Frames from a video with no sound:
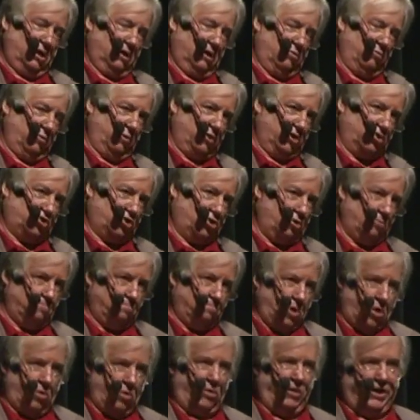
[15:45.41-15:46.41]
where the term
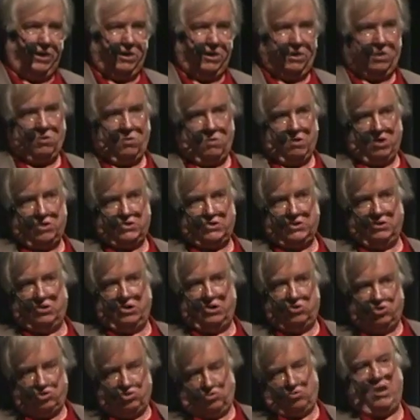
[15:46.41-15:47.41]
pulling, of course, in
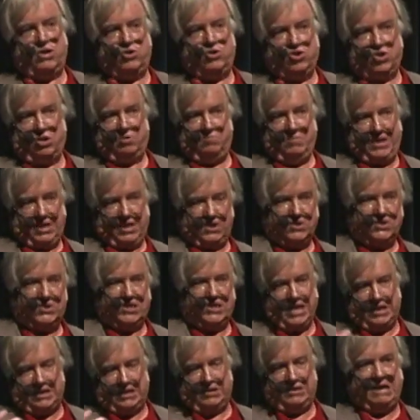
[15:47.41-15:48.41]
construction means
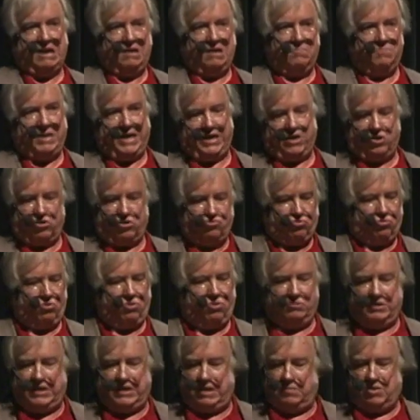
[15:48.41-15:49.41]
take it down by
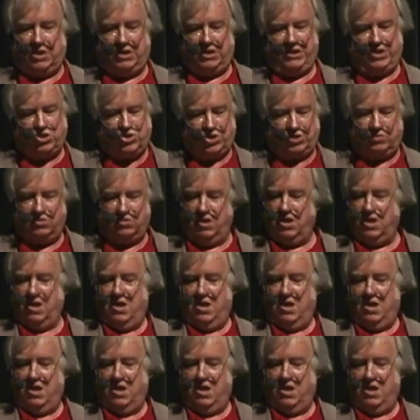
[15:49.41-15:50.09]
controlled demolition.